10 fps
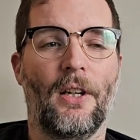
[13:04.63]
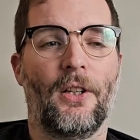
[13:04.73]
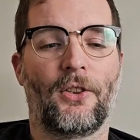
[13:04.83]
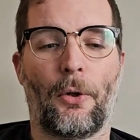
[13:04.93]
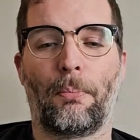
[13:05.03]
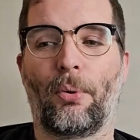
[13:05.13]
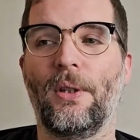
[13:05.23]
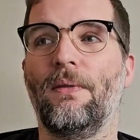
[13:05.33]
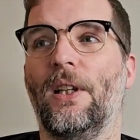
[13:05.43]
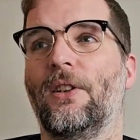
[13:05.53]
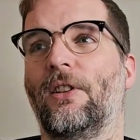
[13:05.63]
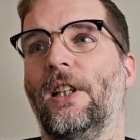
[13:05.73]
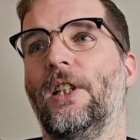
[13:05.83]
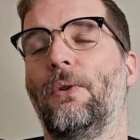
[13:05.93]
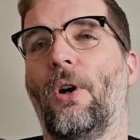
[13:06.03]
So
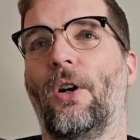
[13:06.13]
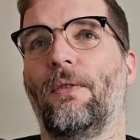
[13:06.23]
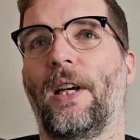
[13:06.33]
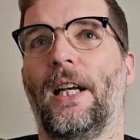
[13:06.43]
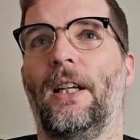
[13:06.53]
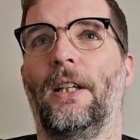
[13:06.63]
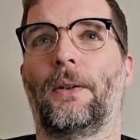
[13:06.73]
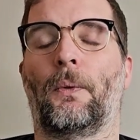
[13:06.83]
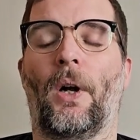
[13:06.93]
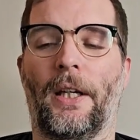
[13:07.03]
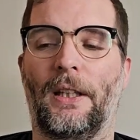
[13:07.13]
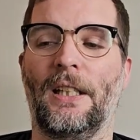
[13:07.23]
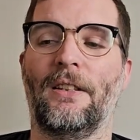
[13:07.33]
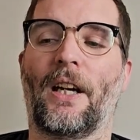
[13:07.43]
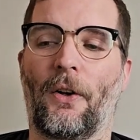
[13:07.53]
previously you kind of get like, right,
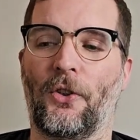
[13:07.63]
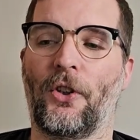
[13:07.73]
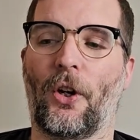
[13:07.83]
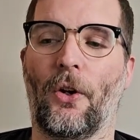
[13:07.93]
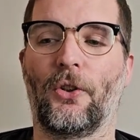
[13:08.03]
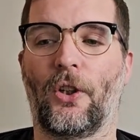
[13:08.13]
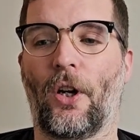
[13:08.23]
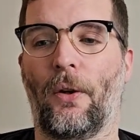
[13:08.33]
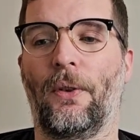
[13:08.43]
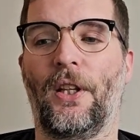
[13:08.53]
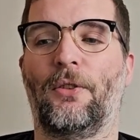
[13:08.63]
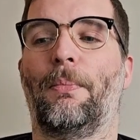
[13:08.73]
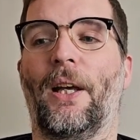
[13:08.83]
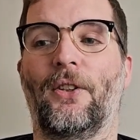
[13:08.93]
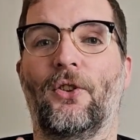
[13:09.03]
these characters are going to go this
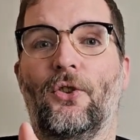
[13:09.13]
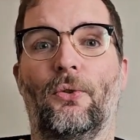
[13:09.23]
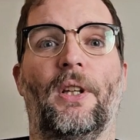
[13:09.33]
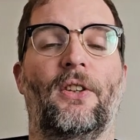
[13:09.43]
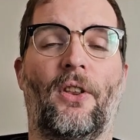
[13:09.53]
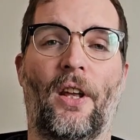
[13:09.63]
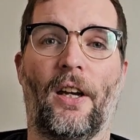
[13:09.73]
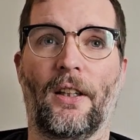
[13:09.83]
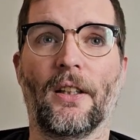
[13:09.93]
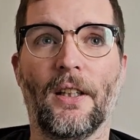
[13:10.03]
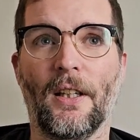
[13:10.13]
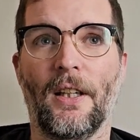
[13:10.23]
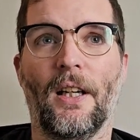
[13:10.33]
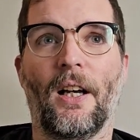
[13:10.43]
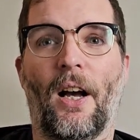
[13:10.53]
place and do this thing.
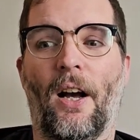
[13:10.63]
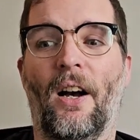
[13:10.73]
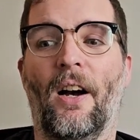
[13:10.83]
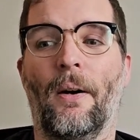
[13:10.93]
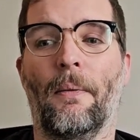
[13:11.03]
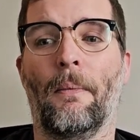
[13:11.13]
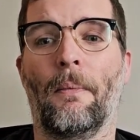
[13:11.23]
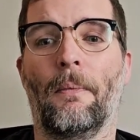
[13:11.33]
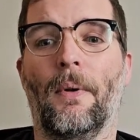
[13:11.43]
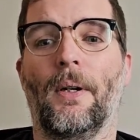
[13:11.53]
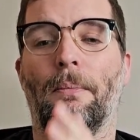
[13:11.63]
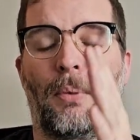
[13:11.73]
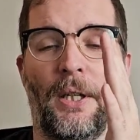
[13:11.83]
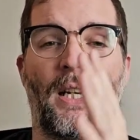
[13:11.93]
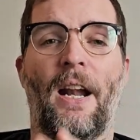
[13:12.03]
Um,
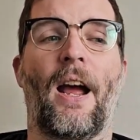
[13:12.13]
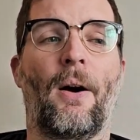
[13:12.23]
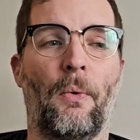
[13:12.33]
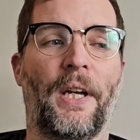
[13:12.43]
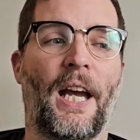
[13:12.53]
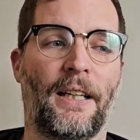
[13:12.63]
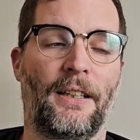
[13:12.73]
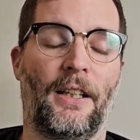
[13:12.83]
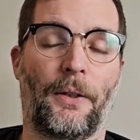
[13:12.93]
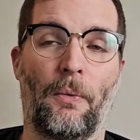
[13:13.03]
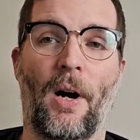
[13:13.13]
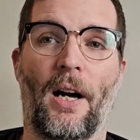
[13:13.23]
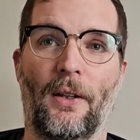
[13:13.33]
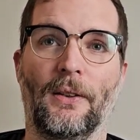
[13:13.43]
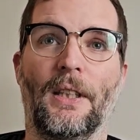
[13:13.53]
but now we're getting like,
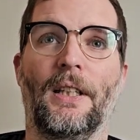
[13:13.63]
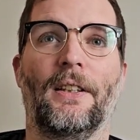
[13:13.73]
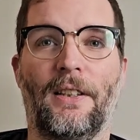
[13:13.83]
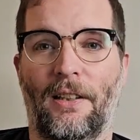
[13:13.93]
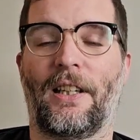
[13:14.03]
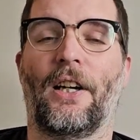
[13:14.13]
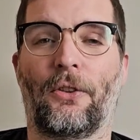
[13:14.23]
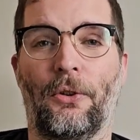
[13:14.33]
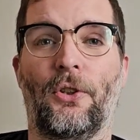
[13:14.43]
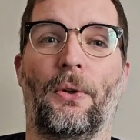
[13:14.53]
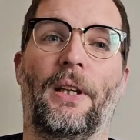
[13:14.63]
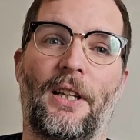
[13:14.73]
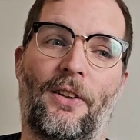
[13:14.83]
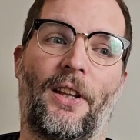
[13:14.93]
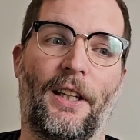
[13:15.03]
well, this character is doing
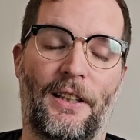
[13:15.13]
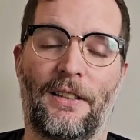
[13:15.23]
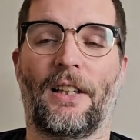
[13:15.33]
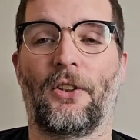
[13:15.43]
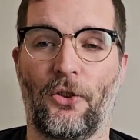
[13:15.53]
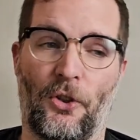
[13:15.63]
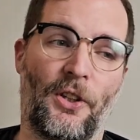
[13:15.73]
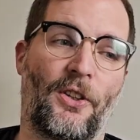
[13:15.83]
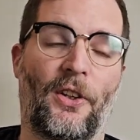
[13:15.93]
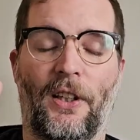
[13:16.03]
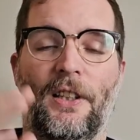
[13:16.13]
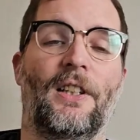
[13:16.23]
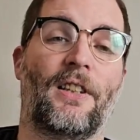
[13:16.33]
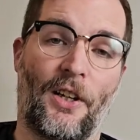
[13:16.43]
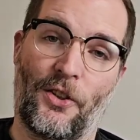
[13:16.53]
this thing, this character is doing this thing, and
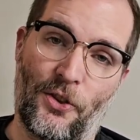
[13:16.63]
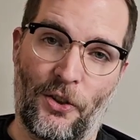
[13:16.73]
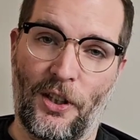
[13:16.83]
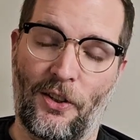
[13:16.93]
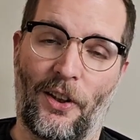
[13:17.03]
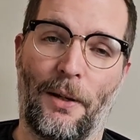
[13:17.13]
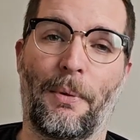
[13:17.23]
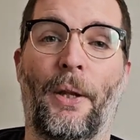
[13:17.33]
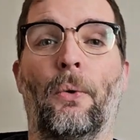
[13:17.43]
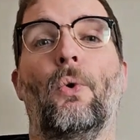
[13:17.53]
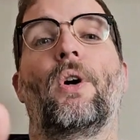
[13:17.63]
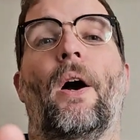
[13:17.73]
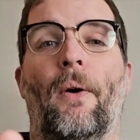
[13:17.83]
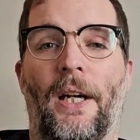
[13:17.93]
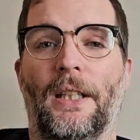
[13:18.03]
this character is doing this thing, but they're all
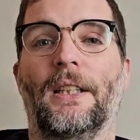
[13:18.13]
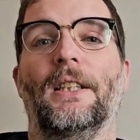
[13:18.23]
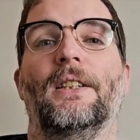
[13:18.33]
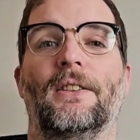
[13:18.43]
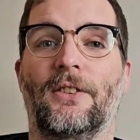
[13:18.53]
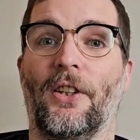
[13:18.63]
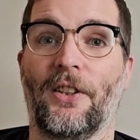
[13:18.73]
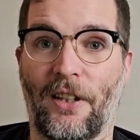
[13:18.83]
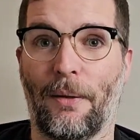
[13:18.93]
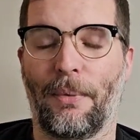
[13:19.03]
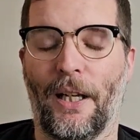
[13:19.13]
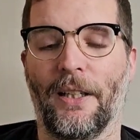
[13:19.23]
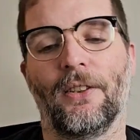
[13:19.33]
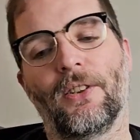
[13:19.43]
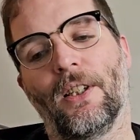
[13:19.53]
going to the same
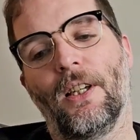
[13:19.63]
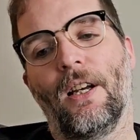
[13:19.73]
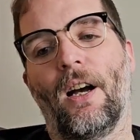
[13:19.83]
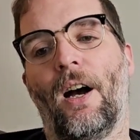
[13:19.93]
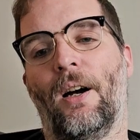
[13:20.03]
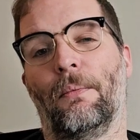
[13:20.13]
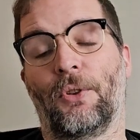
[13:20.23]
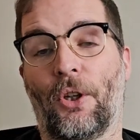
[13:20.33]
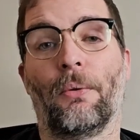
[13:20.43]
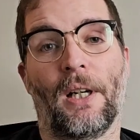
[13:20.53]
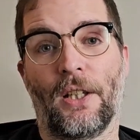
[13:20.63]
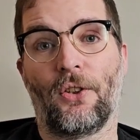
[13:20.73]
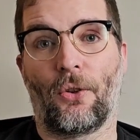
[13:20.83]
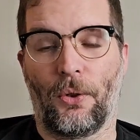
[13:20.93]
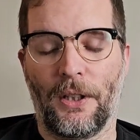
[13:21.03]
place, um, which I really
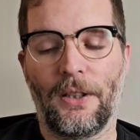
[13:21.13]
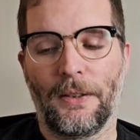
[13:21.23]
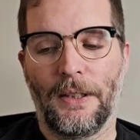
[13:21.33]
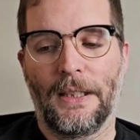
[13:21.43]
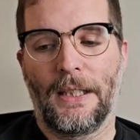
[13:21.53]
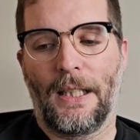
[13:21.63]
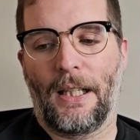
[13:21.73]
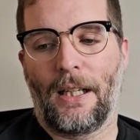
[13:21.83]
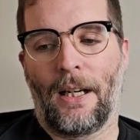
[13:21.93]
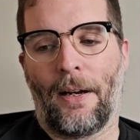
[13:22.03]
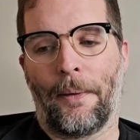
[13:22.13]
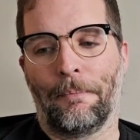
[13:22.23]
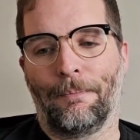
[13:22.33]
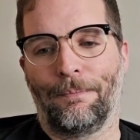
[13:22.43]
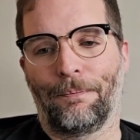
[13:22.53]
enjoyed.
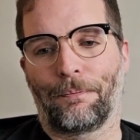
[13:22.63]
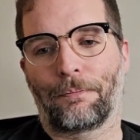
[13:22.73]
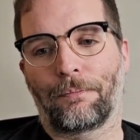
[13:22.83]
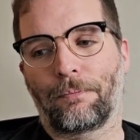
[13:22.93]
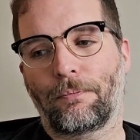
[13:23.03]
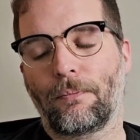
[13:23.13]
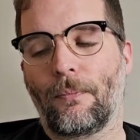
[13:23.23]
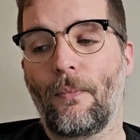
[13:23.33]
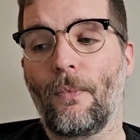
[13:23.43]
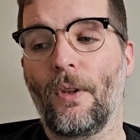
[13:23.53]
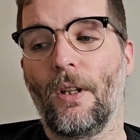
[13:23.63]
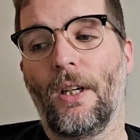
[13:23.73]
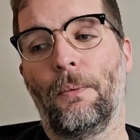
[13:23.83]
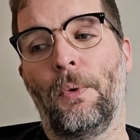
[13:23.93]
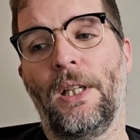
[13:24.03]
Um,
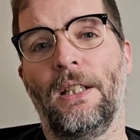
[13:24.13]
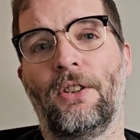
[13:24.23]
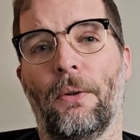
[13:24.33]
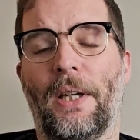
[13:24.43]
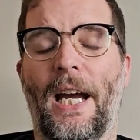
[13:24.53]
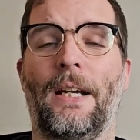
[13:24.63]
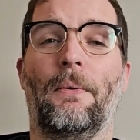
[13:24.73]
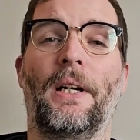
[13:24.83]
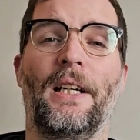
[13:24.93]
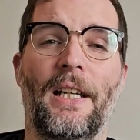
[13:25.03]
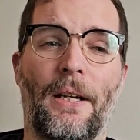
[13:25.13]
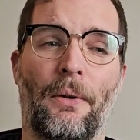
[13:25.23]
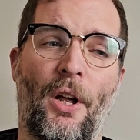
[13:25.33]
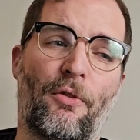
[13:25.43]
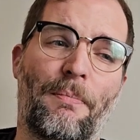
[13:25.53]
we don't get anywhere near
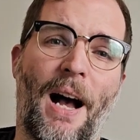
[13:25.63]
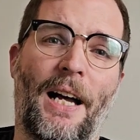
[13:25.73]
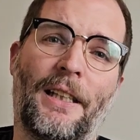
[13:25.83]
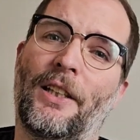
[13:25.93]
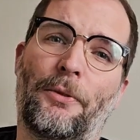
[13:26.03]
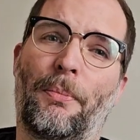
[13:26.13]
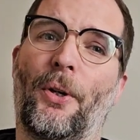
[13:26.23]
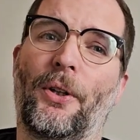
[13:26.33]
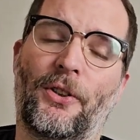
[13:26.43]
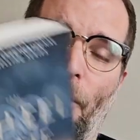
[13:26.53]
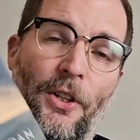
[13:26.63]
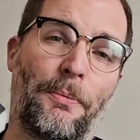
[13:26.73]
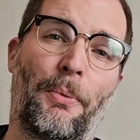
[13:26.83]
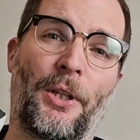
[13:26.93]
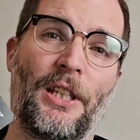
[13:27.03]
enough Matt in this book. So this
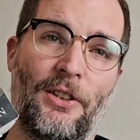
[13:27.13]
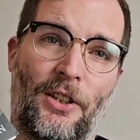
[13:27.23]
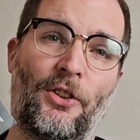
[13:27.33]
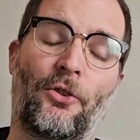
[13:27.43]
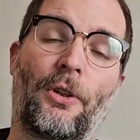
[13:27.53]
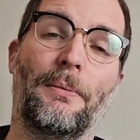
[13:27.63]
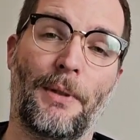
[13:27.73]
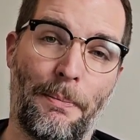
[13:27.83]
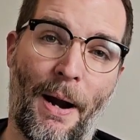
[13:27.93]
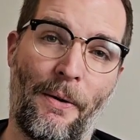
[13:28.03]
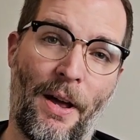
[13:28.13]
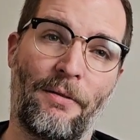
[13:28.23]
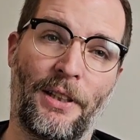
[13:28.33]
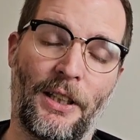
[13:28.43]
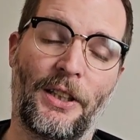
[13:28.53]
book is extremely Perrin
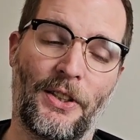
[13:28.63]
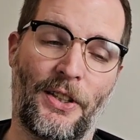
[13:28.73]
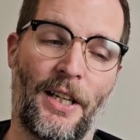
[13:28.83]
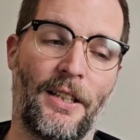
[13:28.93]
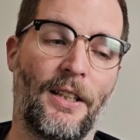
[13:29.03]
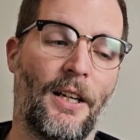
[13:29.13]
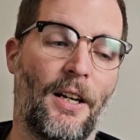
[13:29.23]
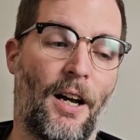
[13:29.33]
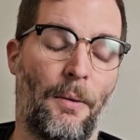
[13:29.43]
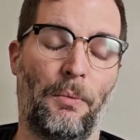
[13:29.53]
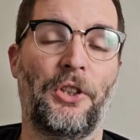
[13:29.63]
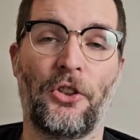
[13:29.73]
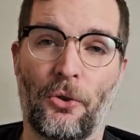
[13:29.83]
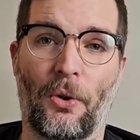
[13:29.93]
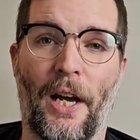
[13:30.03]
heavy, like I said, um, which is
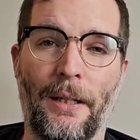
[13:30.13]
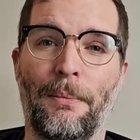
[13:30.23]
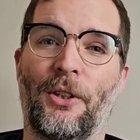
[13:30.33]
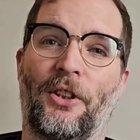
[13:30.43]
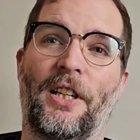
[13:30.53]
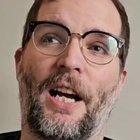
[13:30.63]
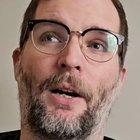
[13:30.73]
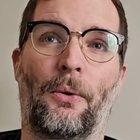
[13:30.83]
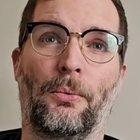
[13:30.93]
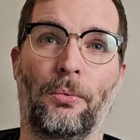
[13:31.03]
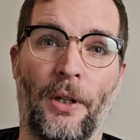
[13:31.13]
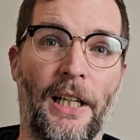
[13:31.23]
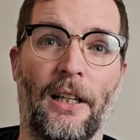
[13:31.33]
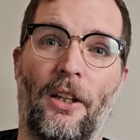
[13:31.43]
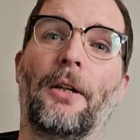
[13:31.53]
great because I now
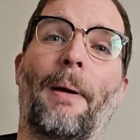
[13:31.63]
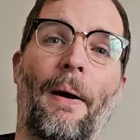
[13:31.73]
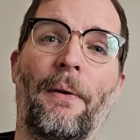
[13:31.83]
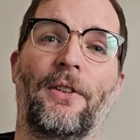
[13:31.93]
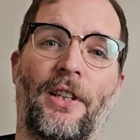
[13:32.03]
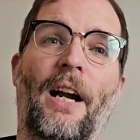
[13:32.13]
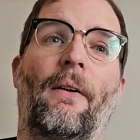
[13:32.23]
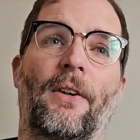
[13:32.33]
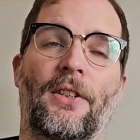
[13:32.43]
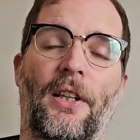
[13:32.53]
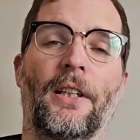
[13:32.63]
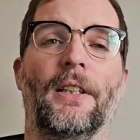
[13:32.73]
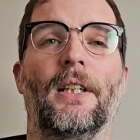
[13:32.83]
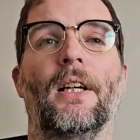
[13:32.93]
really like Perrin as a character.